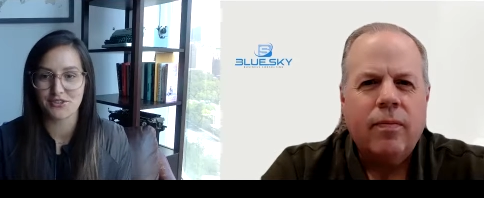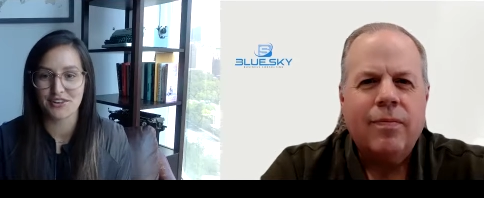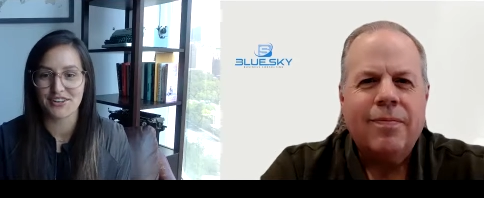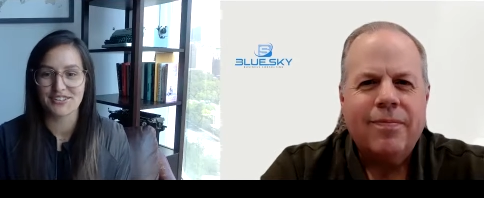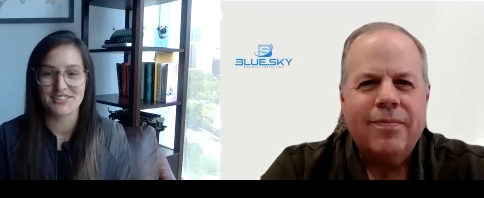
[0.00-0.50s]

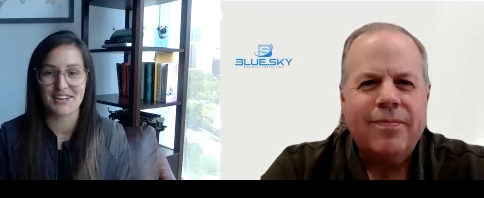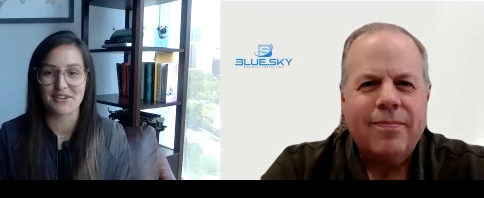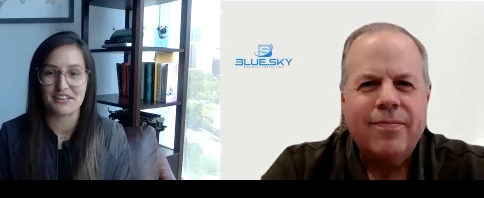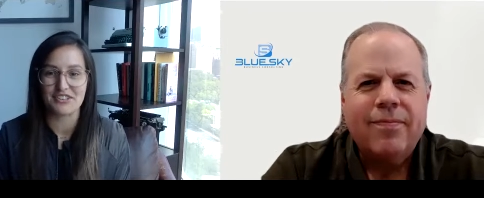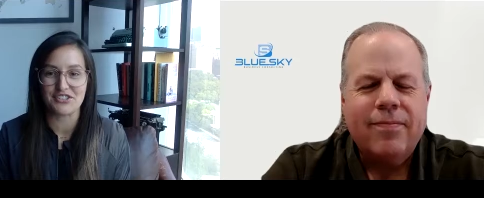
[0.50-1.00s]
Speaker 1: Triggers
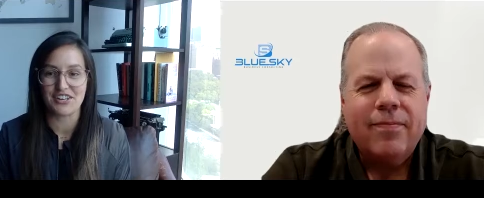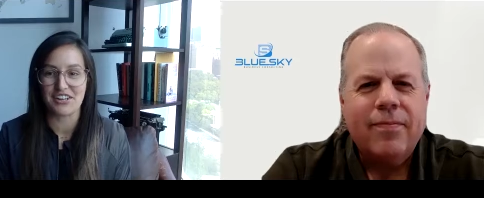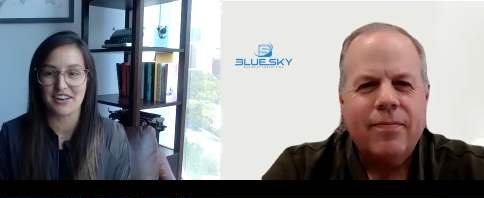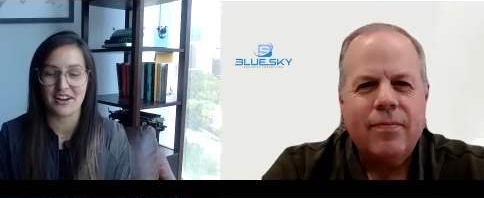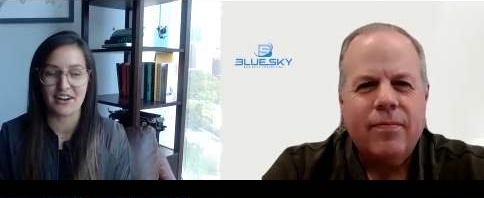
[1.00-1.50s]
that
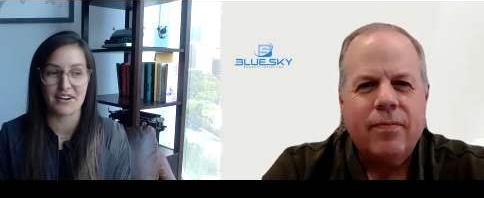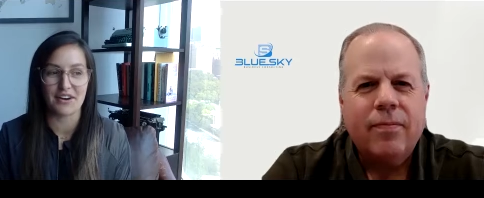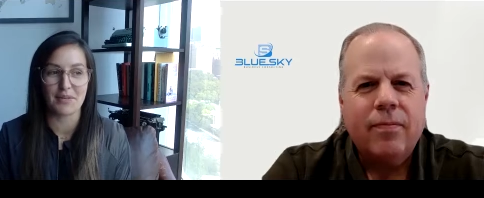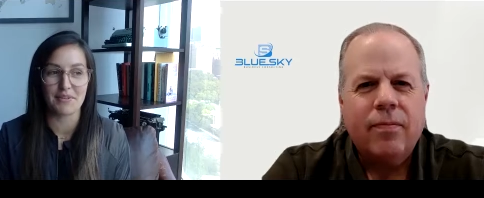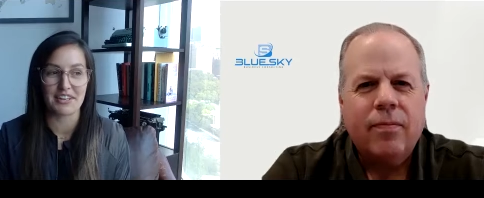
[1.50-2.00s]
question
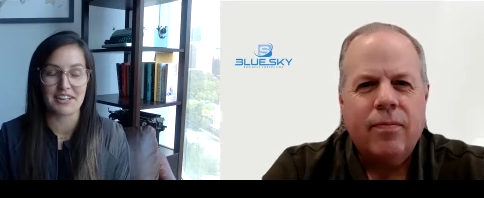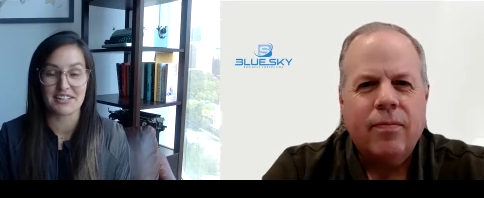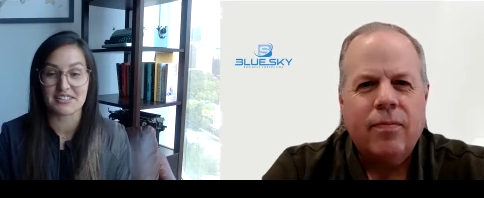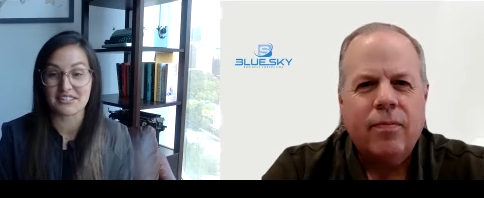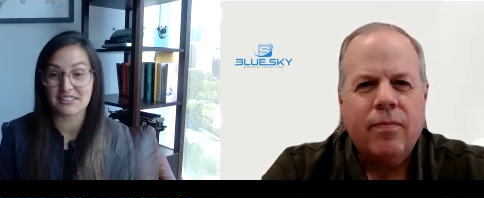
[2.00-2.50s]
our
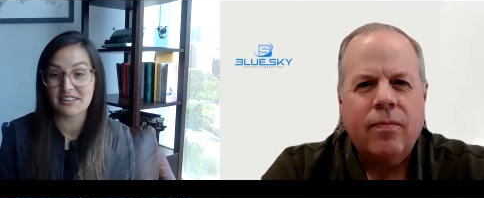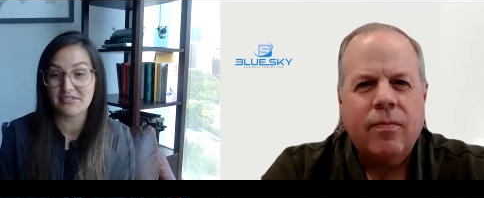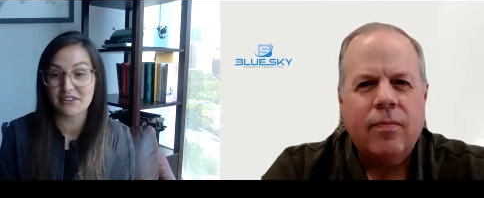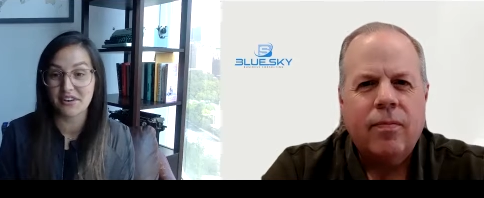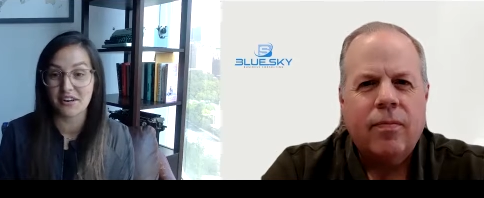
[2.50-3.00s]
ability to
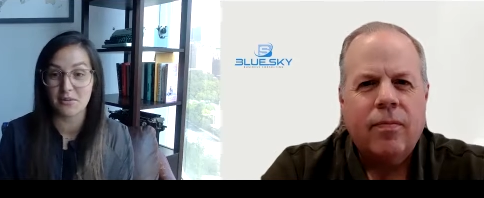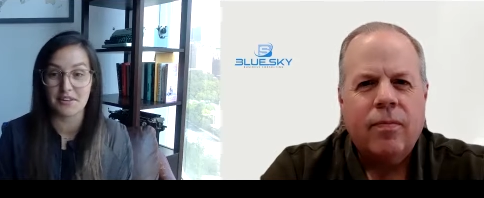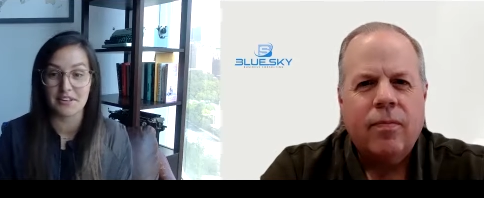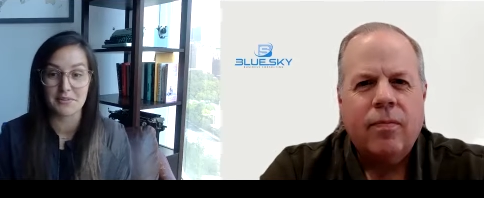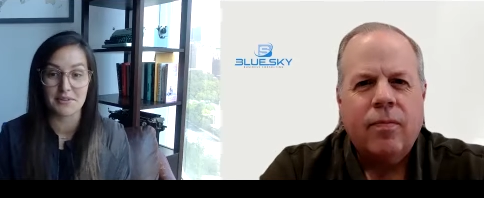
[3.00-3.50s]
deliver, our
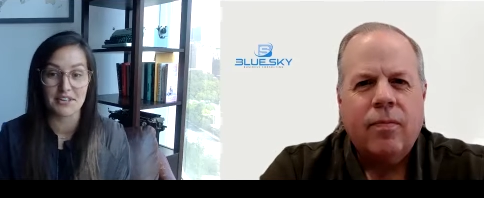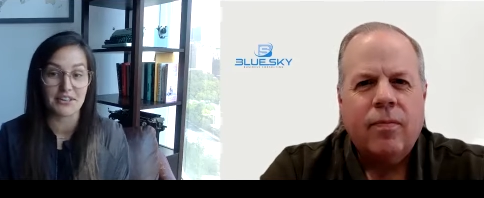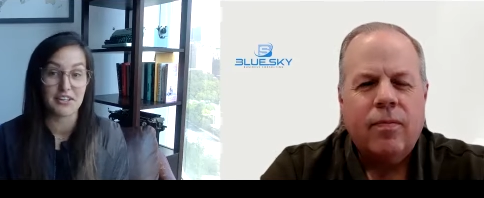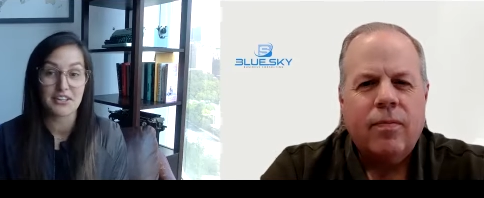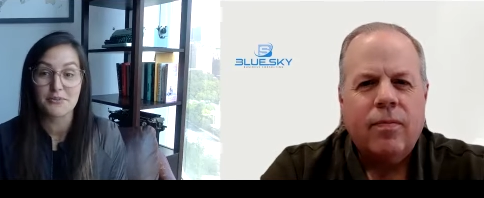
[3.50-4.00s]
ability to be
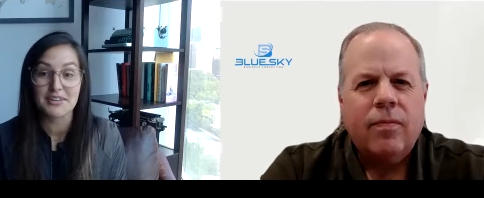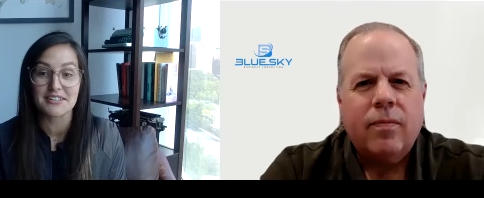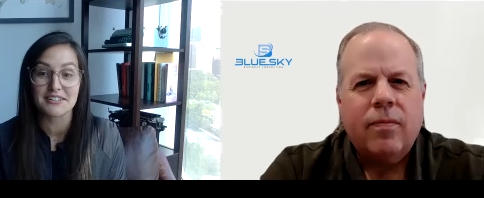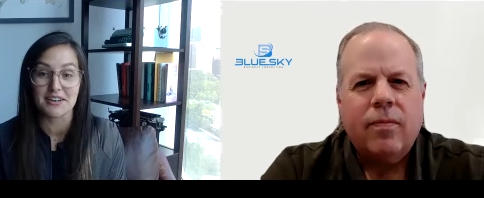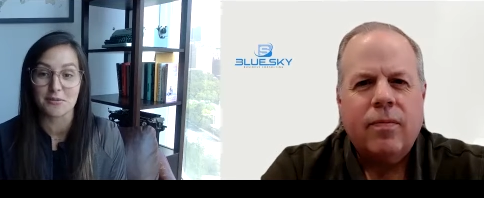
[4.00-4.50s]
good
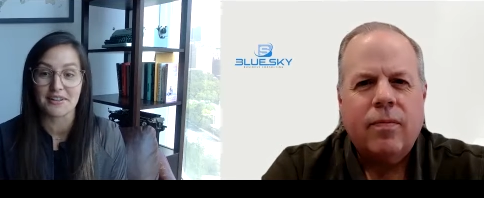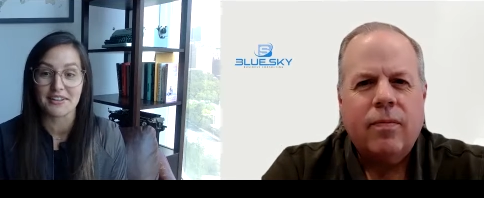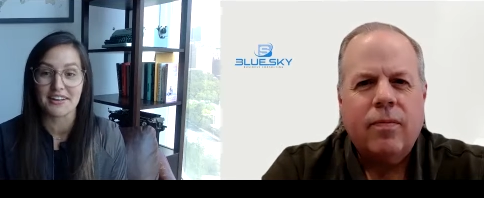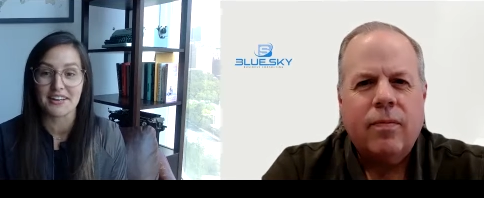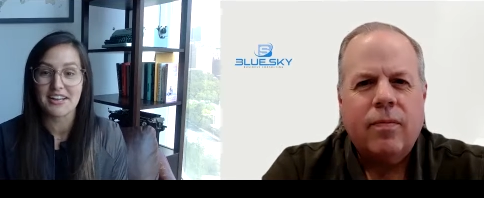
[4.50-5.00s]
humans, our
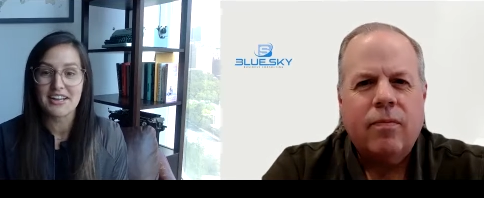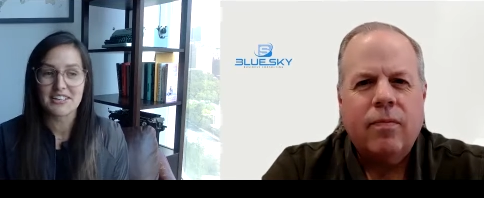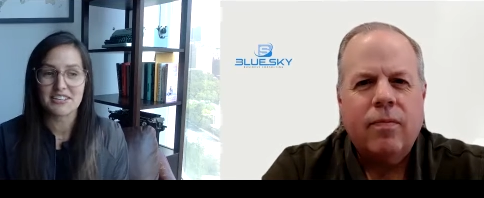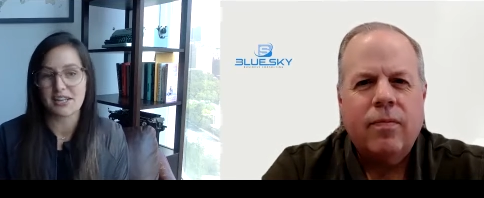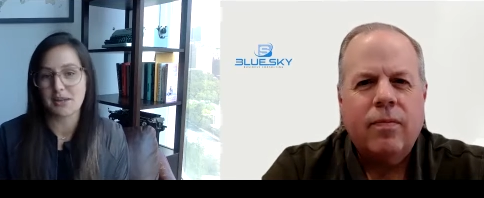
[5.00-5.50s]
ability
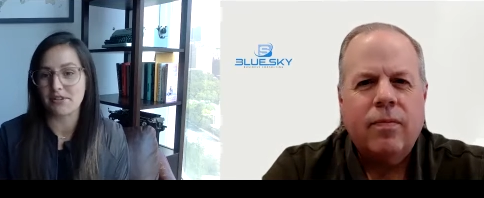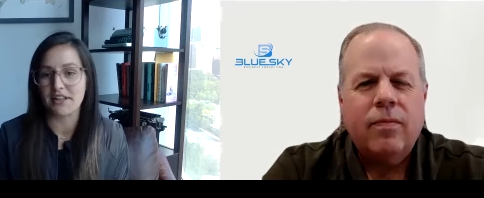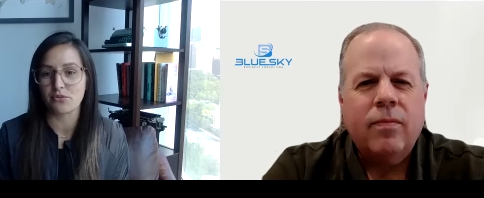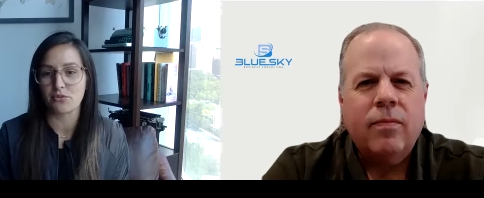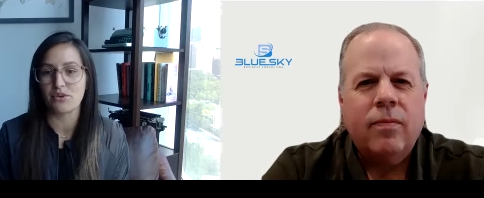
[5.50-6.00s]
to like
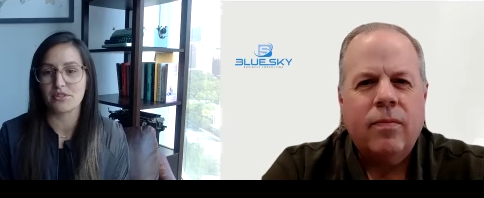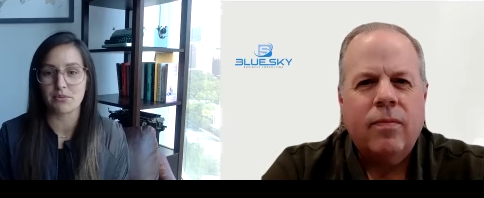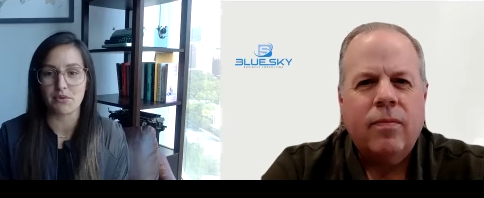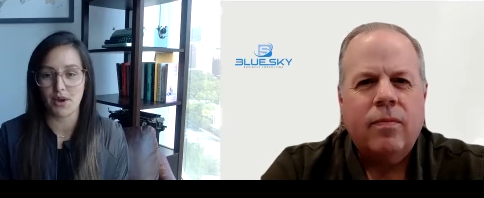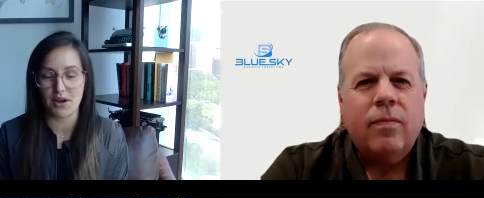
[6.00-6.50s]
play the roles that
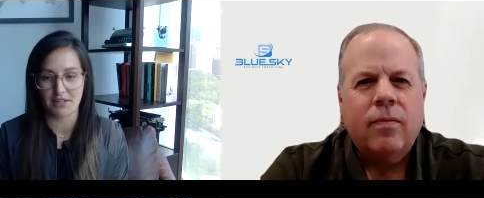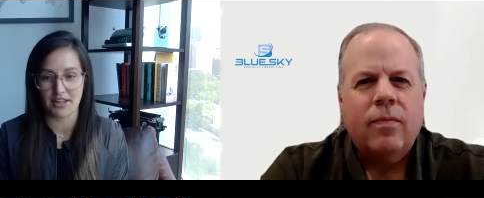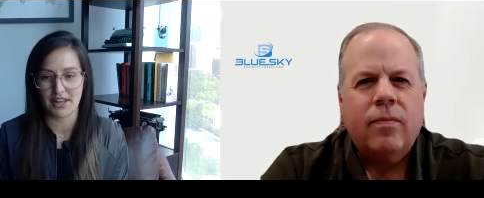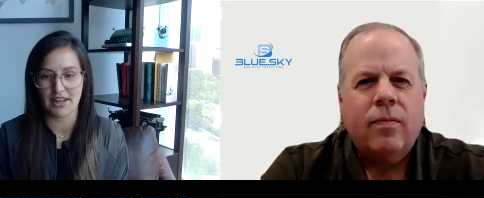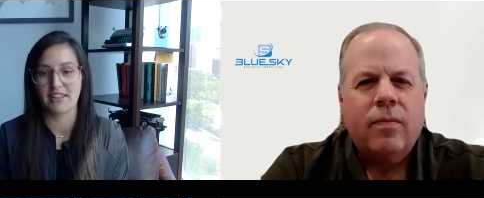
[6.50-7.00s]
we want to
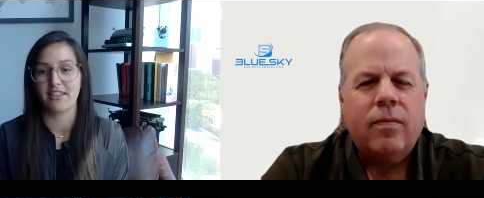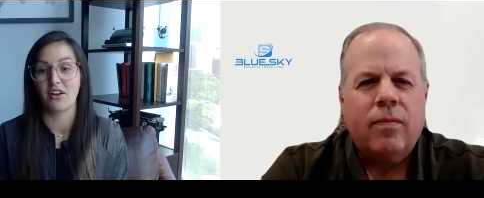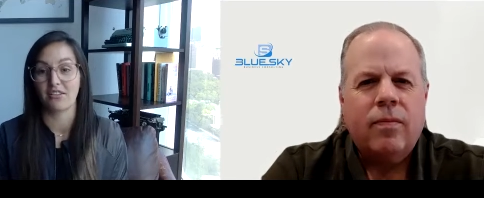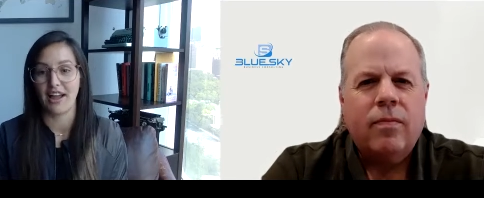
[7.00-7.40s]
play in our